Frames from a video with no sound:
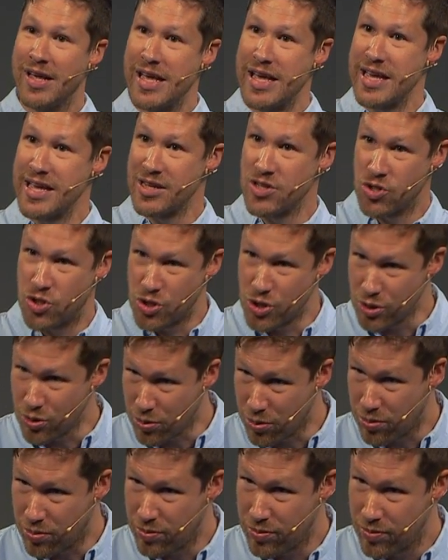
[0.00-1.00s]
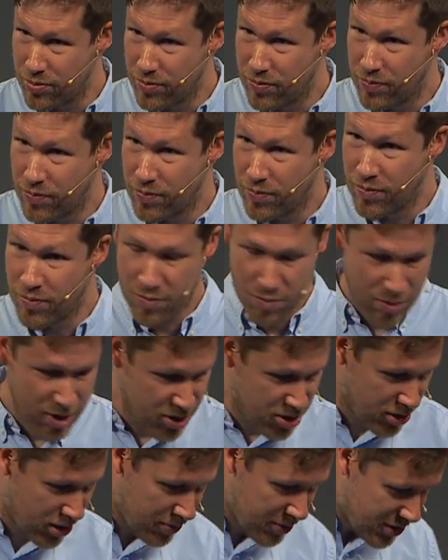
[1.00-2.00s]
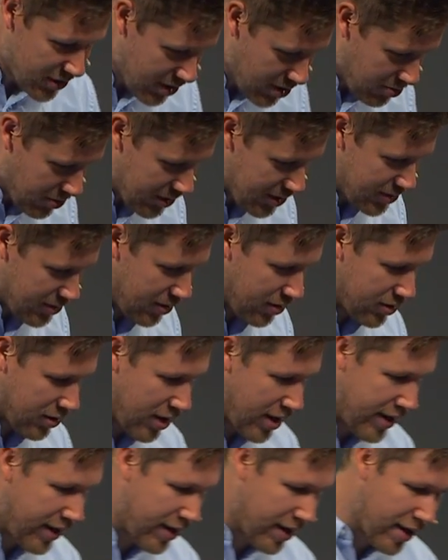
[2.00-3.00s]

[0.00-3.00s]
into. Right, so let me tell you what this looked like